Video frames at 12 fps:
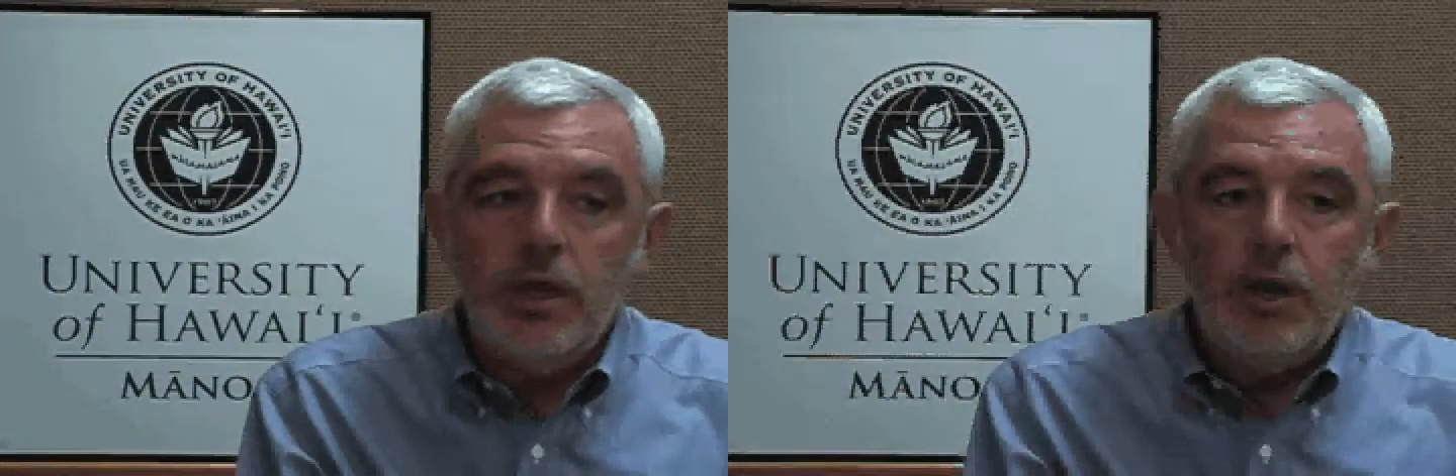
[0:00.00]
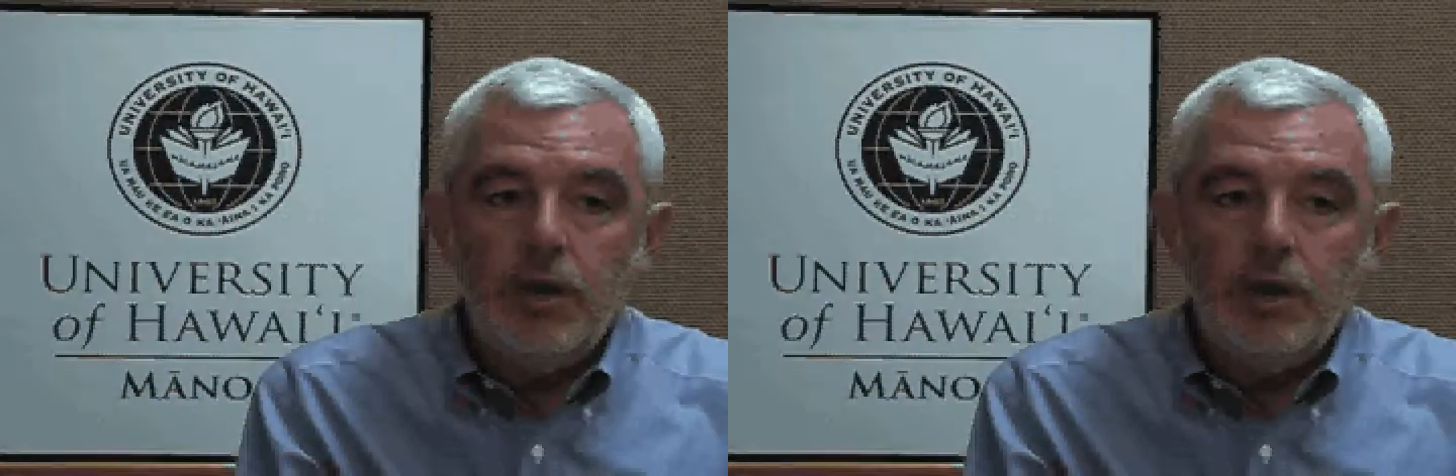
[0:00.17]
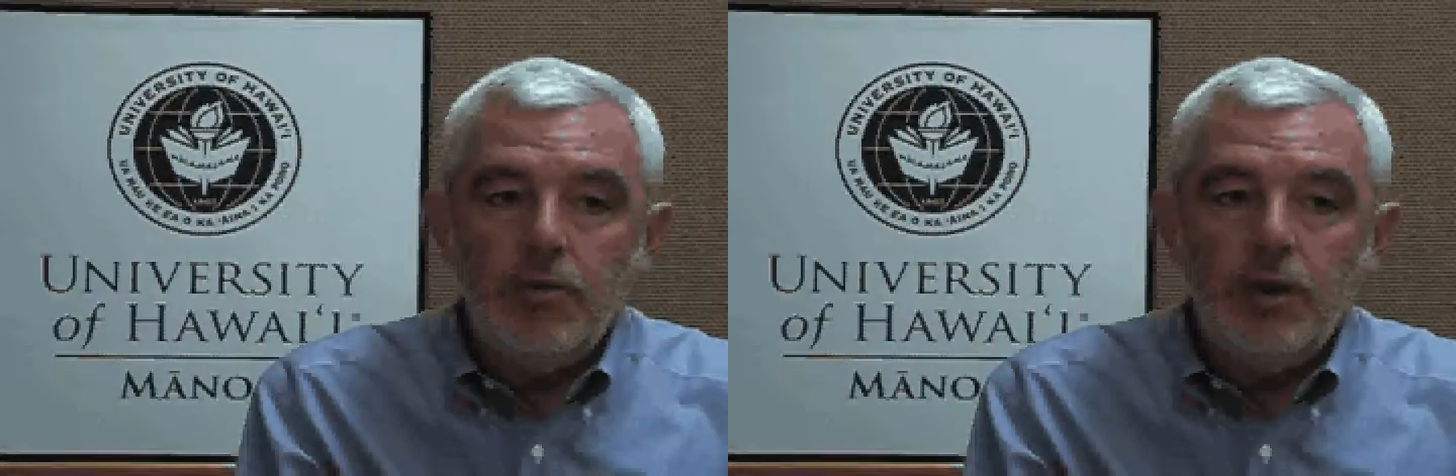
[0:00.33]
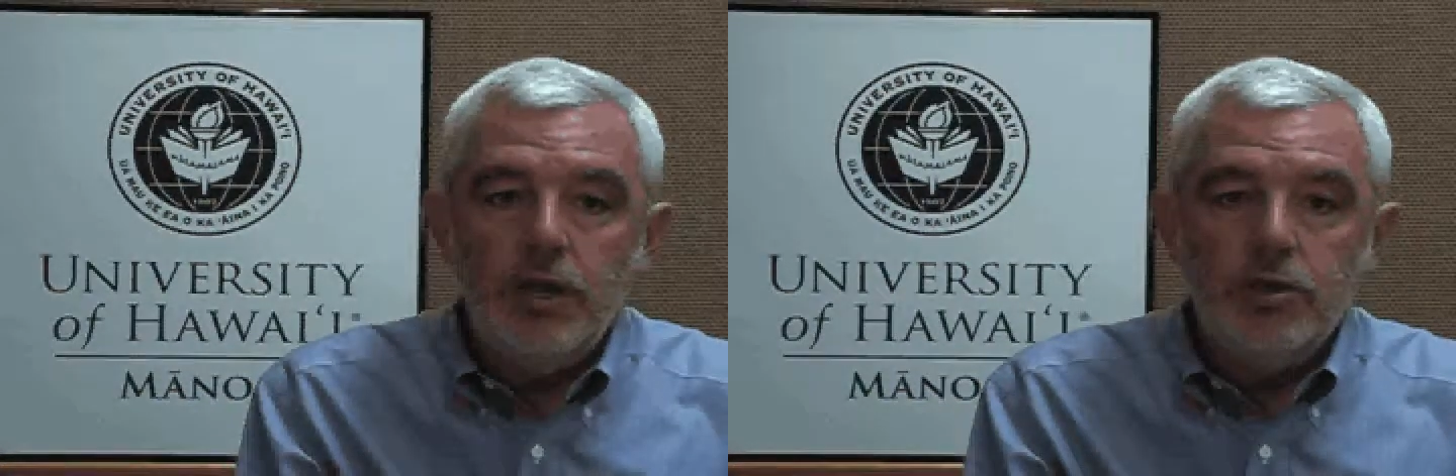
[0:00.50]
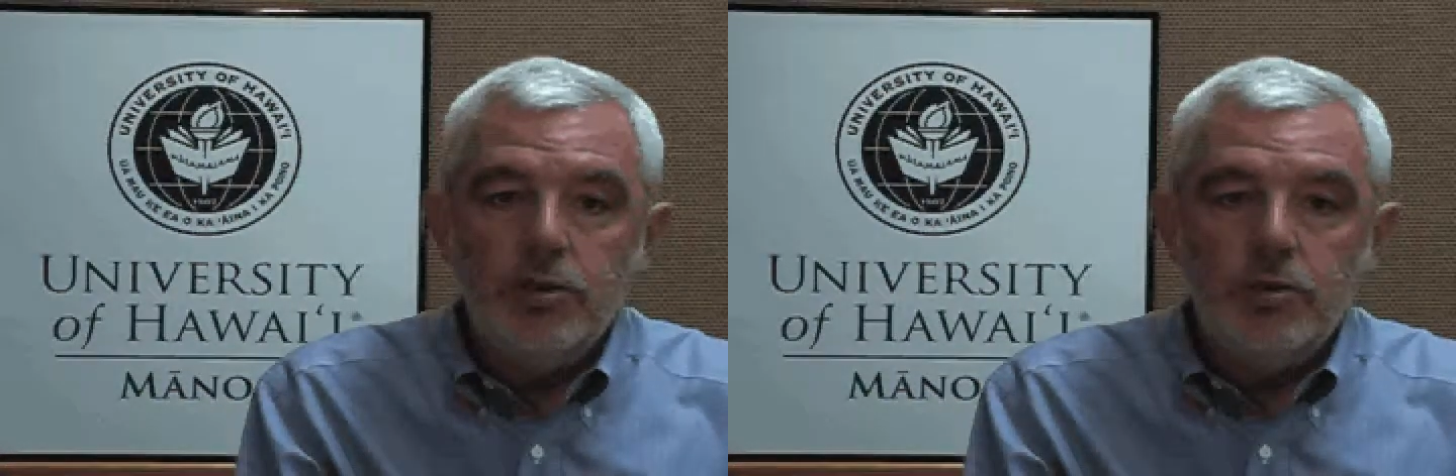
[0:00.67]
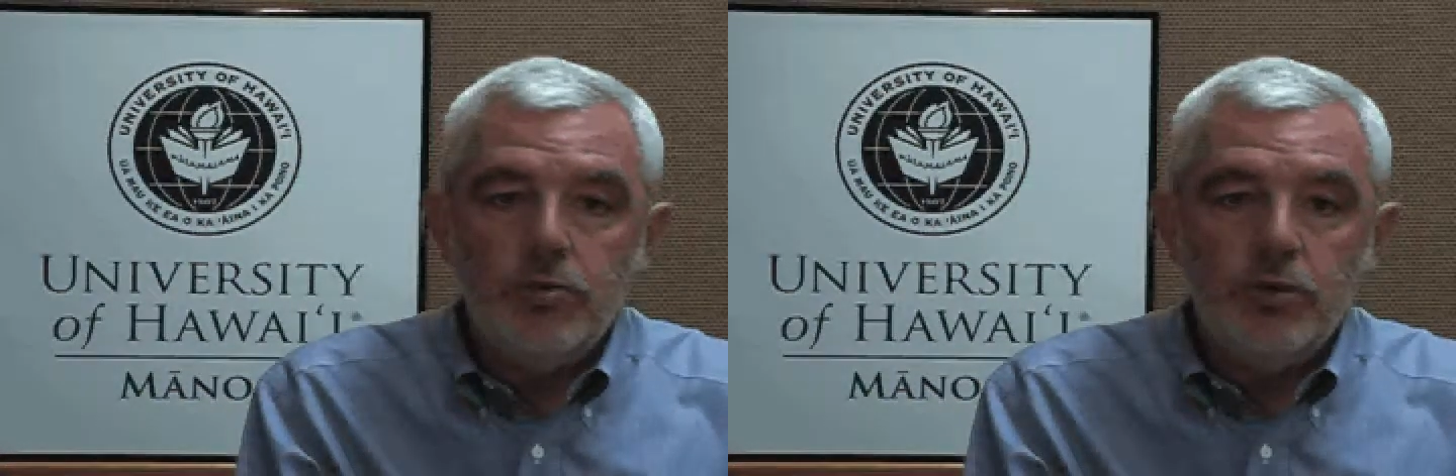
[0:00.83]
An
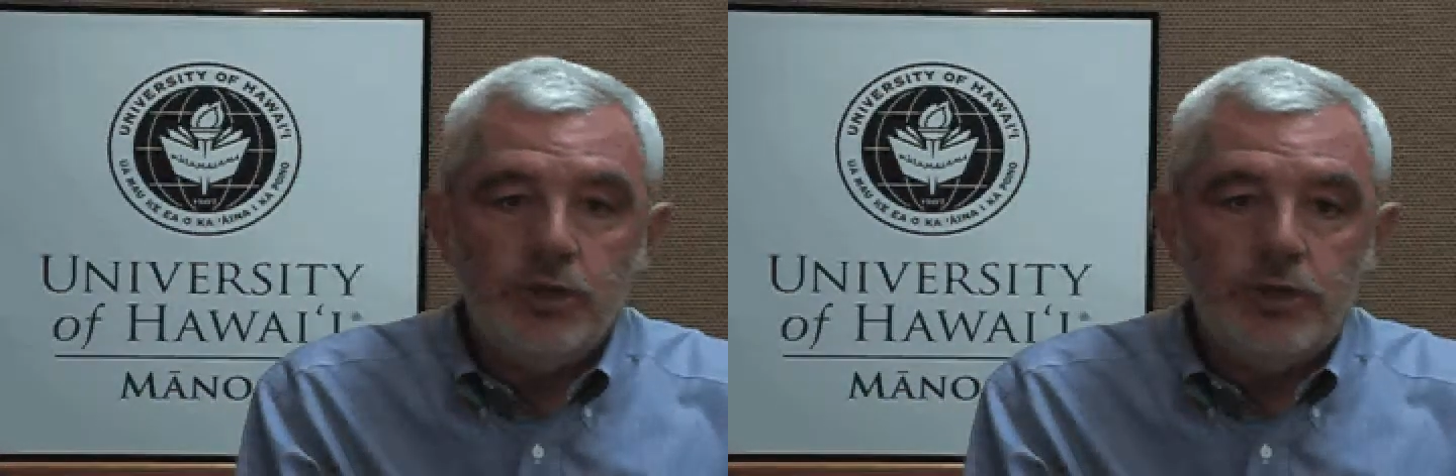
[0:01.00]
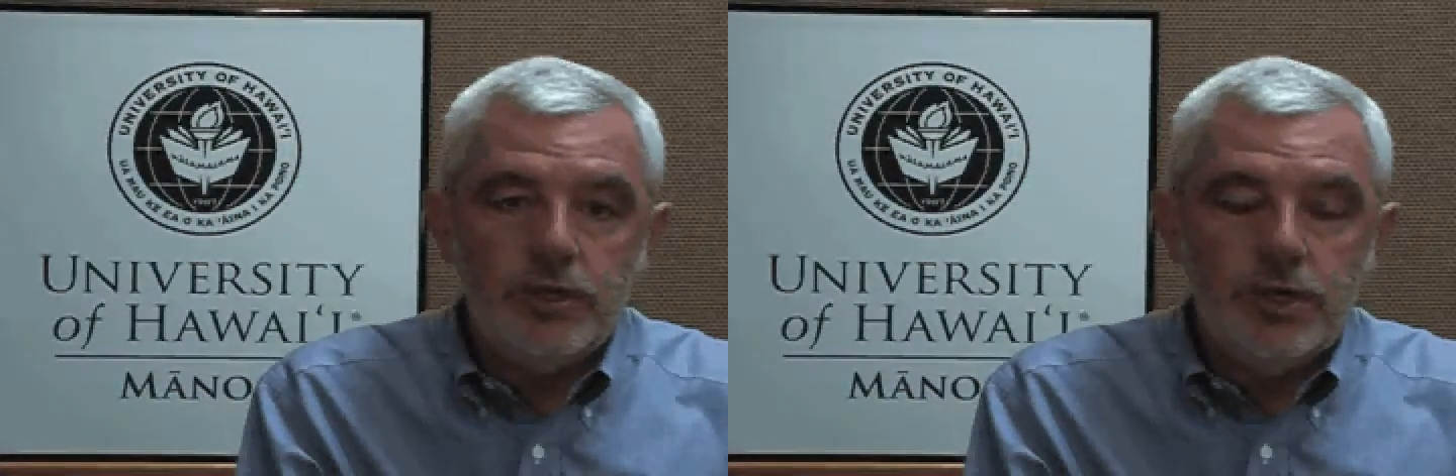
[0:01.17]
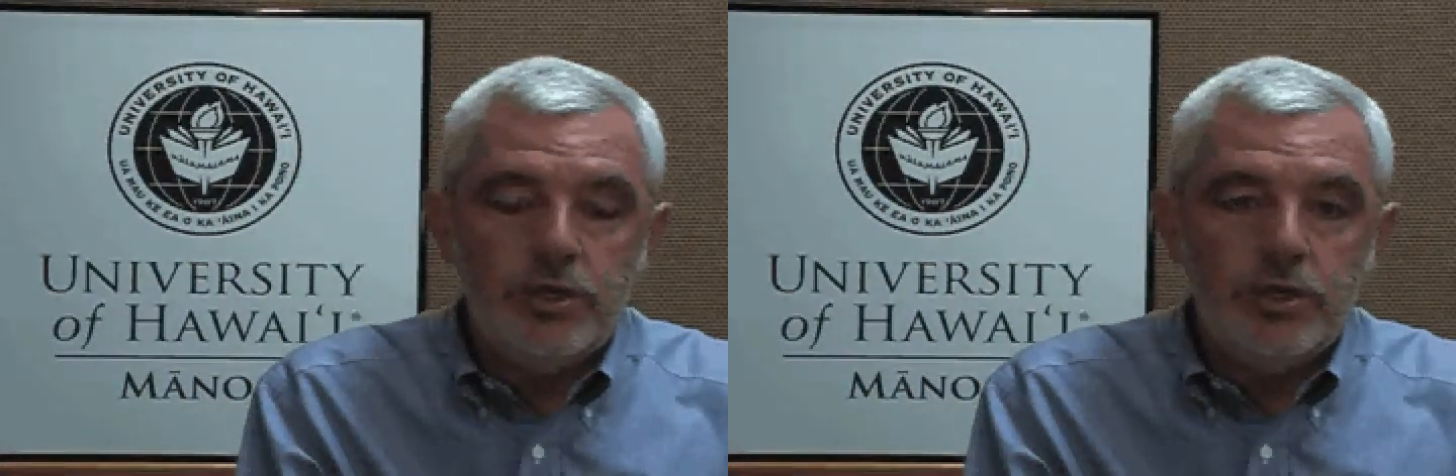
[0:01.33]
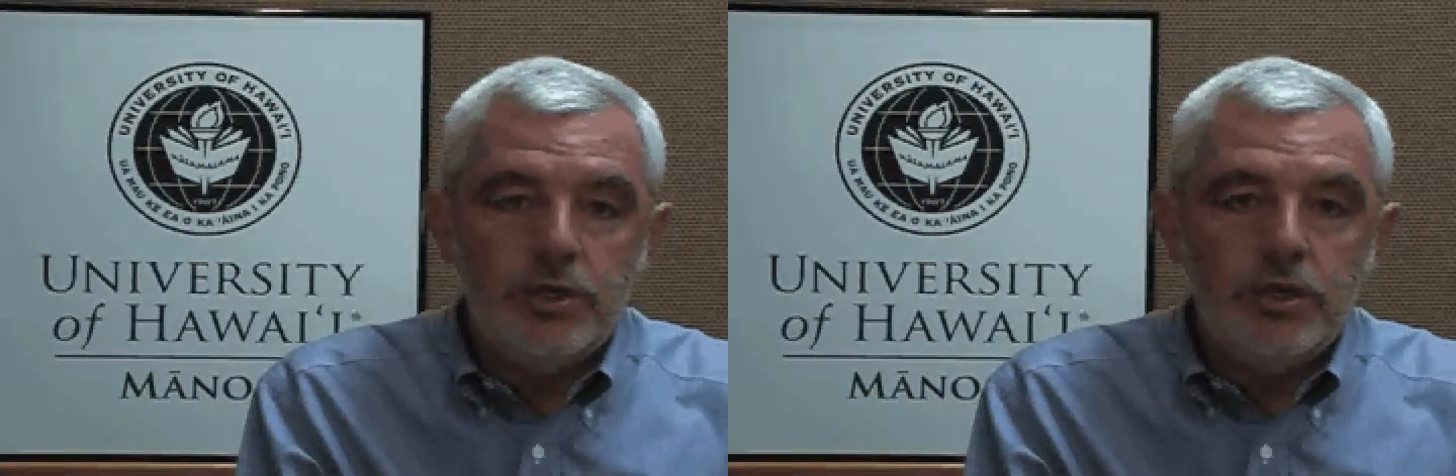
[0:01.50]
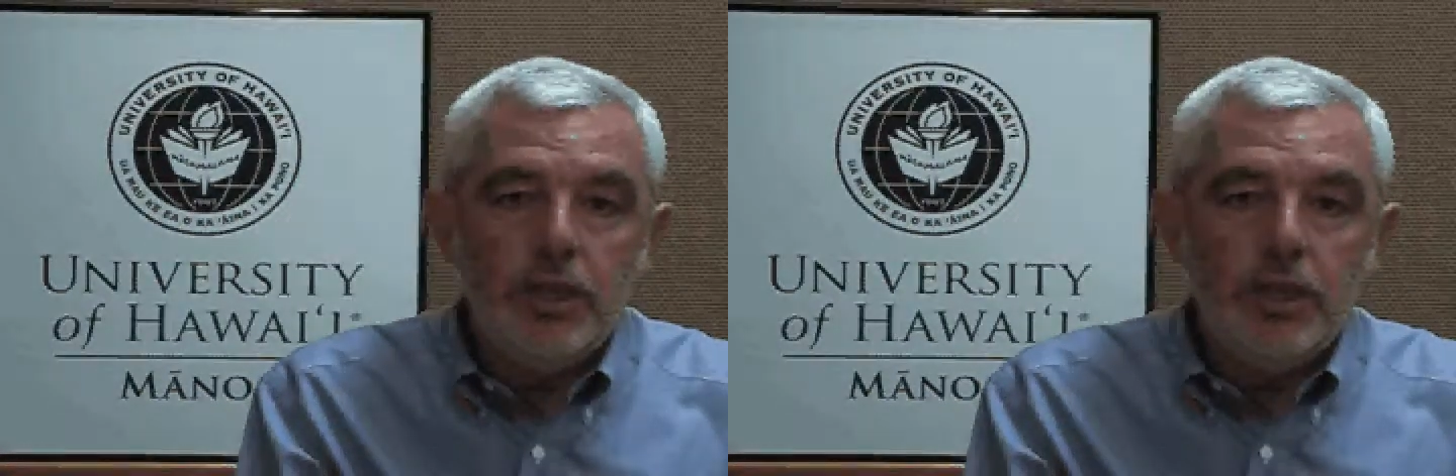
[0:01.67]
international organization